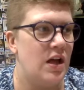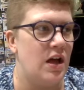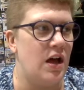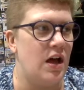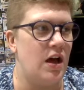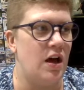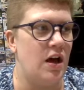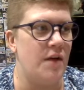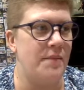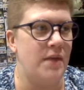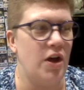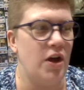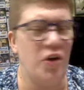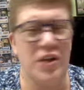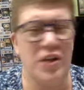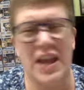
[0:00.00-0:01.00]

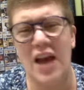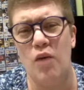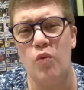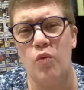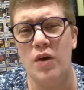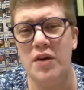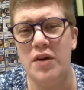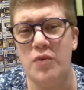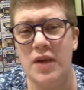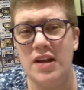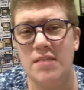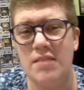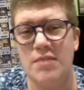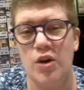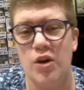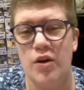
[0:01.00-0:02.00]
Oh yeah, one
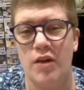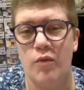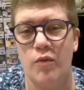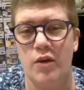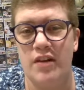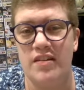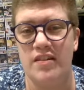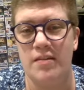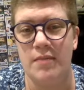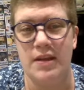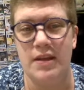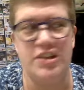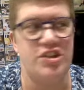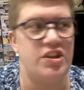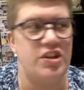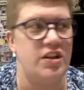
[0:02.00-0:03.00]
random note I wanted to
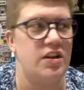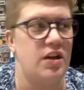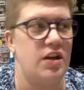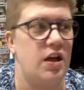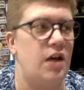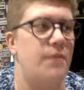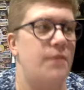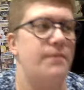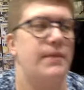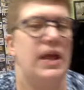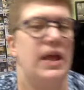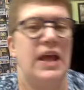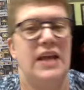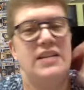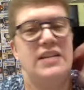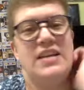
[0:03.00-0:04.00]
mention.
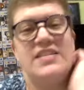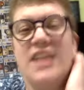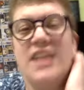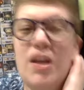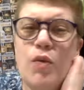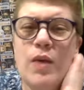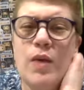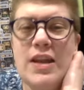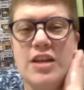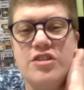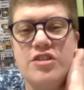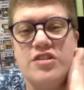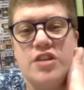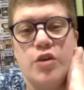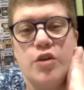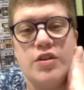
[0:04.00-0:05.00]
Has anyone else
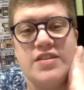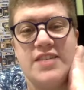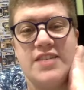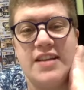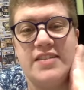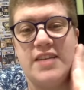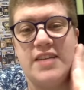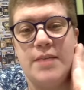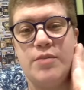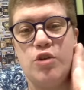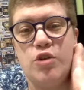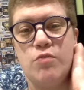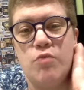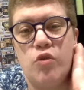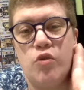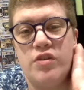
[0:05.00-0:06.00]
noticed that W.
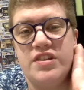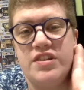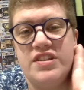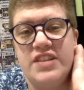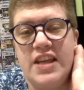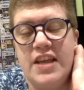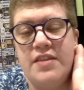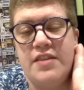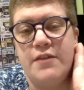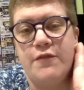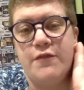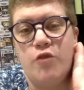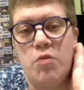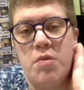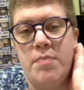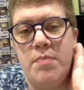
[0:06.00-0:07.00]
Morrissey, the
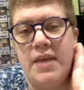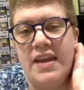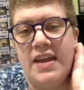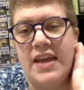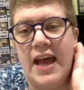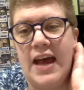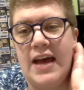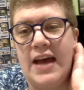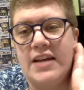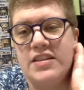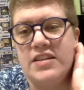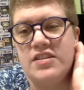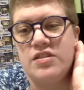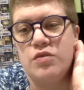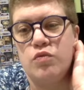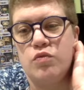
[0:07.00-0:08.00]
former Big
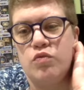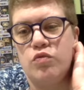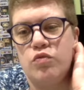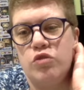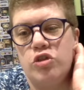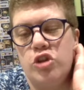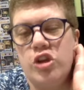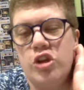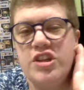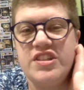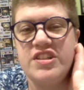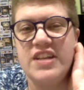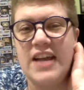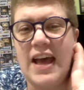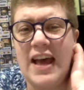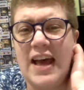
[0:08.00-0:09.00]
Cass, looks
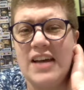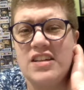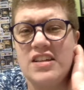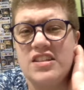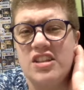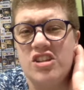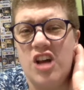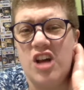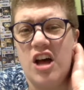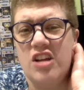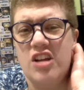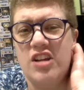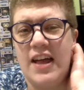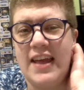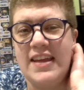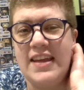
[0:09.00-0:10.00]
and acts a lot
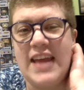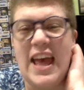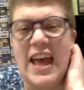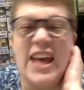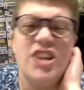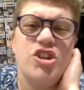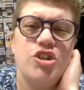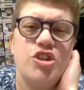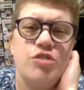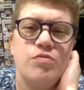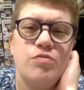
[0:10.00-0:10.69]
like Edge?